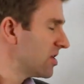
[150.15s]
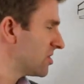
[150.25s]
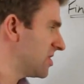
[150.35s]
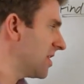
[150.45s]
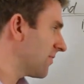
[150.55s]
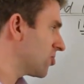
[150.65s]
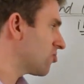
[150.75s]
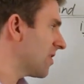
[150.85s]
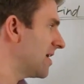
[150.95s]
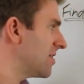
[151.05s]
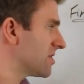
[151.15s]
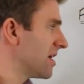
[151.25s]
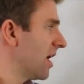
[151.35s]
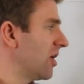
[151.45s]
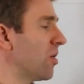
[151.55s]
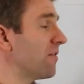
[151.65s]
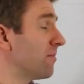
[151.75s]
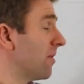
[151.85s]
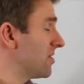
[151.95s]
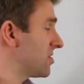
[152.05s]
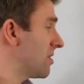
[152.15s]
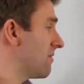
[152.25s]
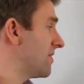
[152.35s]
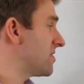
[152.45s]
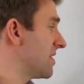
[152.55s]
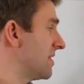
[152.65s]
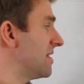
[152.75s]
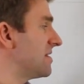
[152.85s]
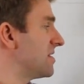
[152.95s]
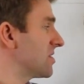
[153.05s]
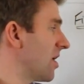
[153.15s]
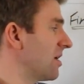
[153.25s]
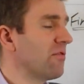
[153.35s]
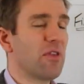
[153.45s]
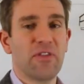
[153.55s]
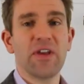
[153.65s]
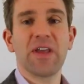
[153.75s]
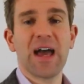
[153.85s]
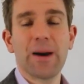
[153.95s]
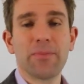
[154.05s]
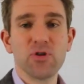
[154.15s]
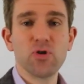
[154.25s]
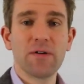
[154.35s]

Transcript: seeing other traders and knowing for myself is that this is kind of the thing that happens.